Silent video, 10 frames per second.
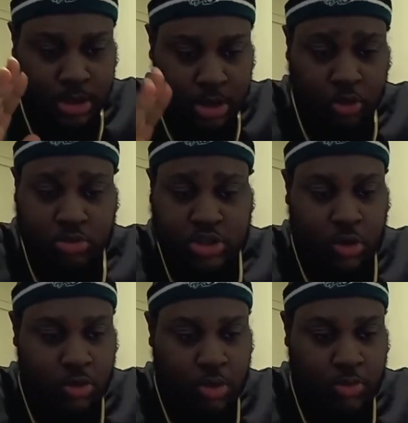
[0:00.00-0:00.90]
Luke
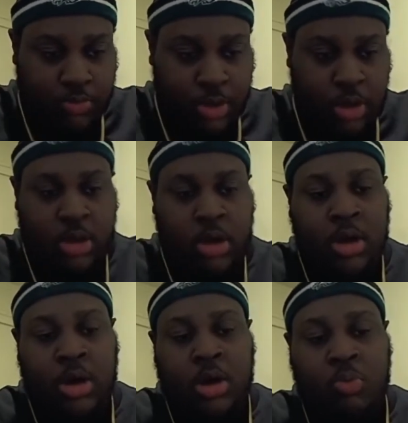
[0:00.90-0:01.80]
Joeko,
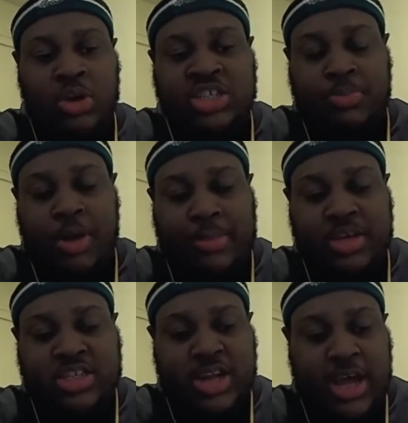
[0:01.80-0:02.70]
we should
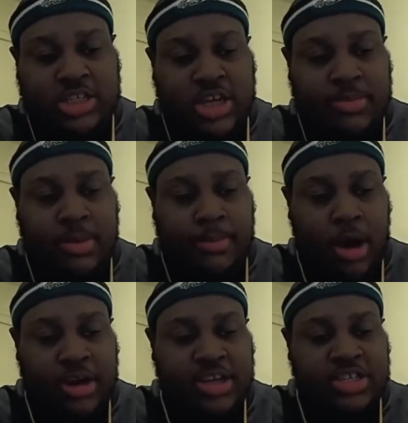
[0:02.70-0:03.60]
probably snatch up
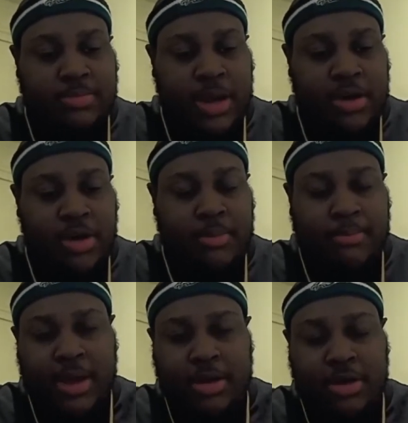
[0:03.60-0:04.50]
DeMarcus Minner,
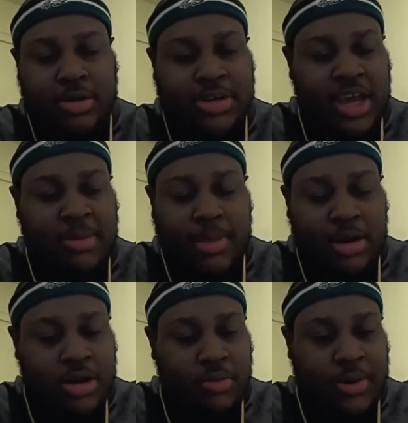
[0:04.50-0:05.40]
whatever
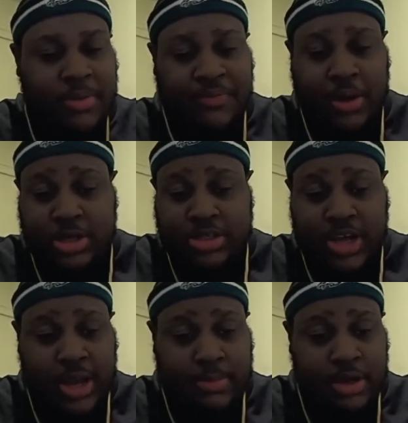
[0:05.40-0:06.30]
the fuck his
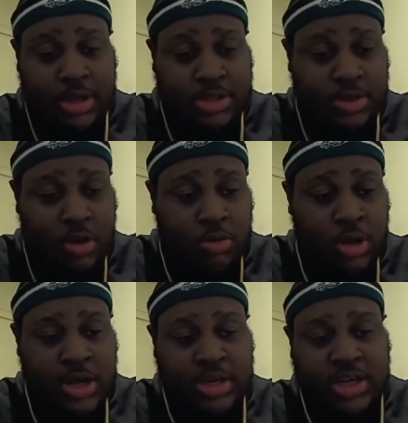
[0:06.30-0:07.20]
name is, you
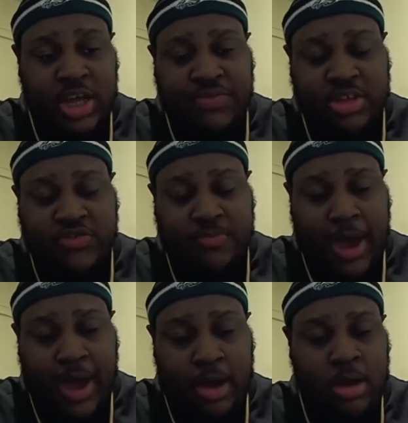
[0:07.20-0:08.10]
know, defensive
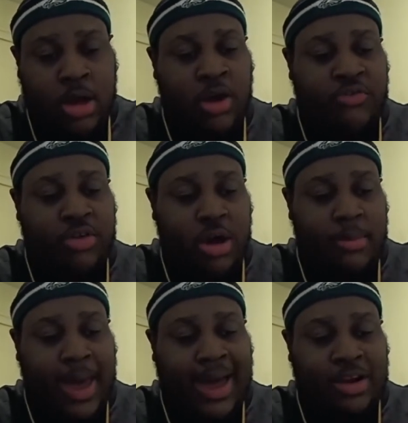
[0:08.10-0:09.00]
back
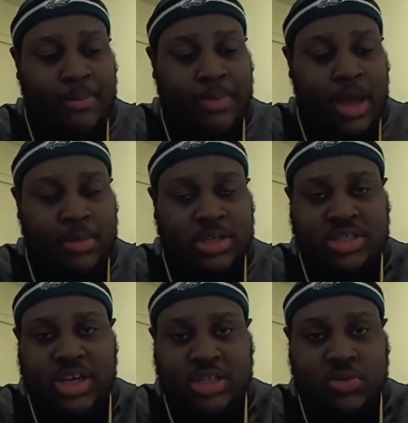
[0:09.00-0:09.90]
from Alabama.
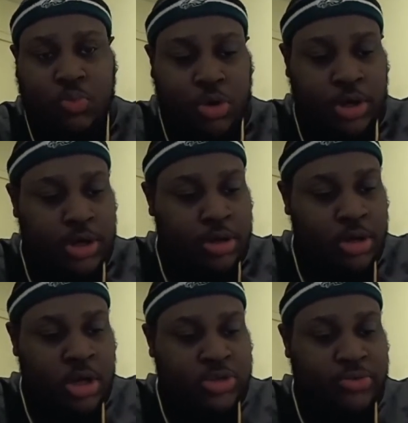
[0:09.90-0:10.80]
6'1",
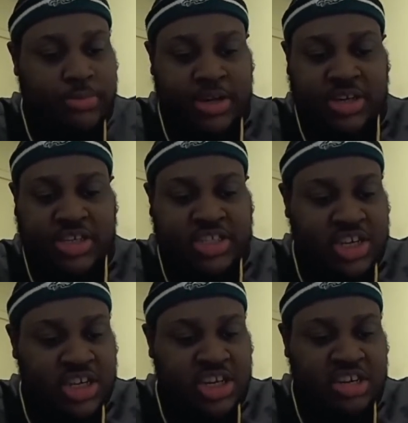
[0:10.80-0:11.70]
tremendous
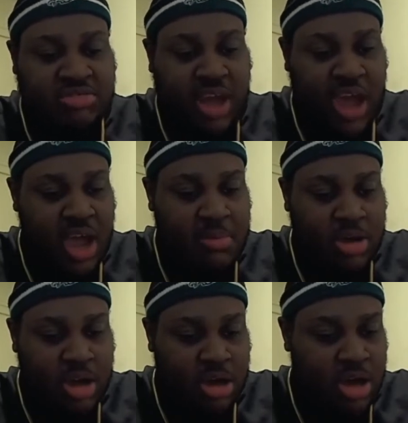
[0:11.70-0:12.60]
season,
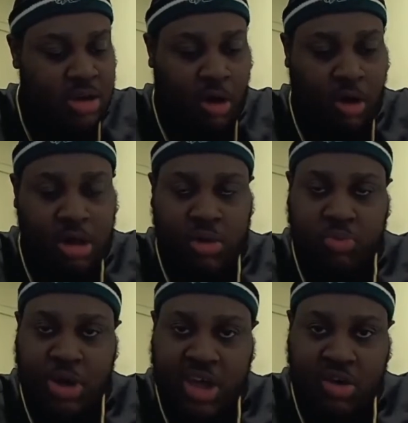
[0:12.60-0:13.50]
damn good,
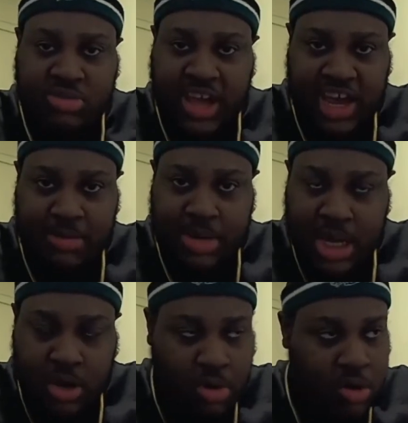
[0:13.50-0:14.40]
all-around, tight
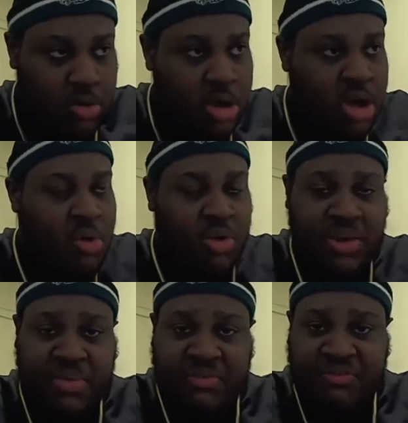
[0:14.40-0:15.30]
Negro.
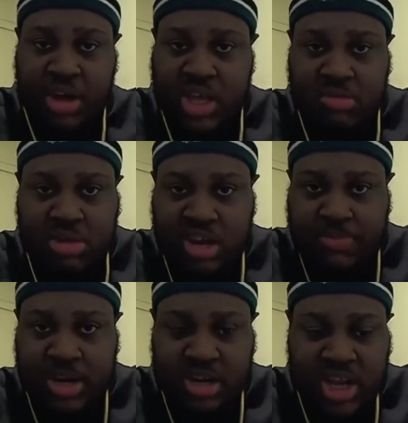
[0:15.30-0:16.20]
Whatever the fuck you need
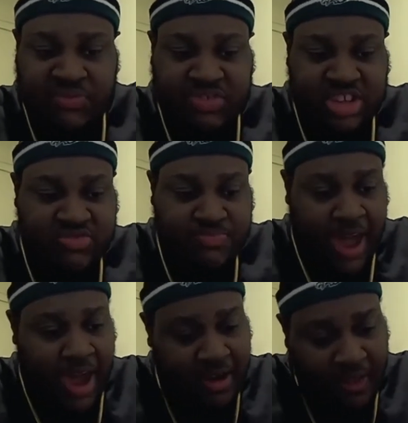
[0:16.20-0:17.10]
to be defensive
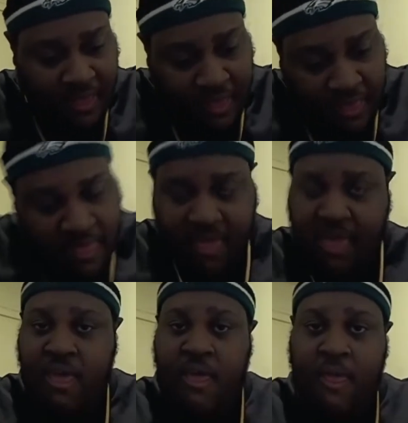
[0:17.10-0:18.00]
back,
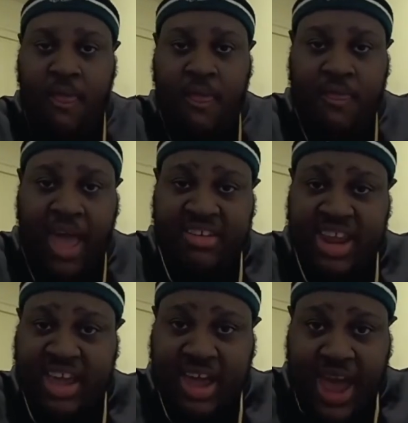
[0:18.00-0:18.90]
that
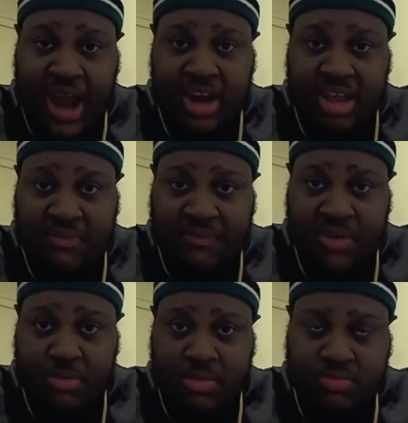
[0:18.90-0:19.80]
nigga got it, you
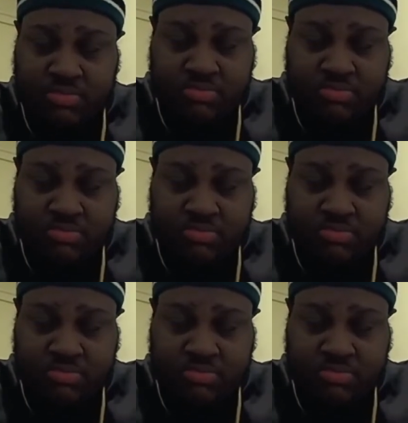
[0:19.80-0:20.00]
feel me?